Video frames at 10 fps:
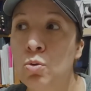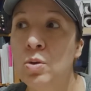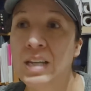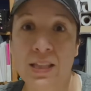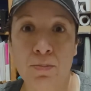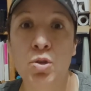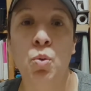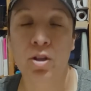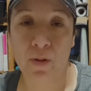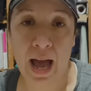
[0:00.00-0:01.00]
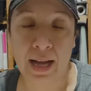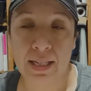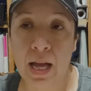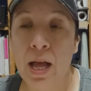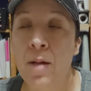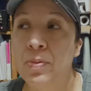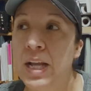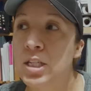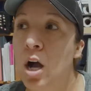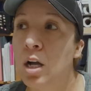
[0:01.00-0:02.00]
get them to where they're at. They
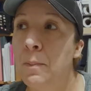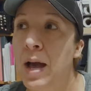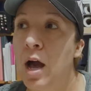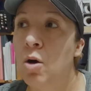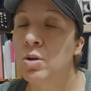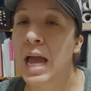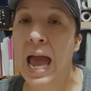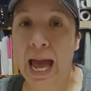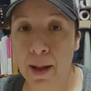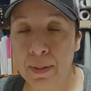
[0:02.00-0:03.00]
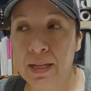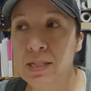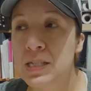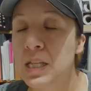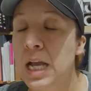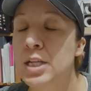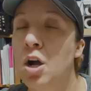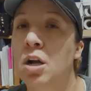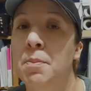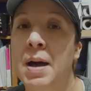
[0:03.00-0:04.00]
talk about habits. They
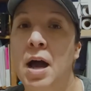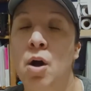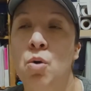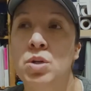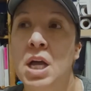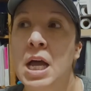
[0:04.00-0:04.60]
talk about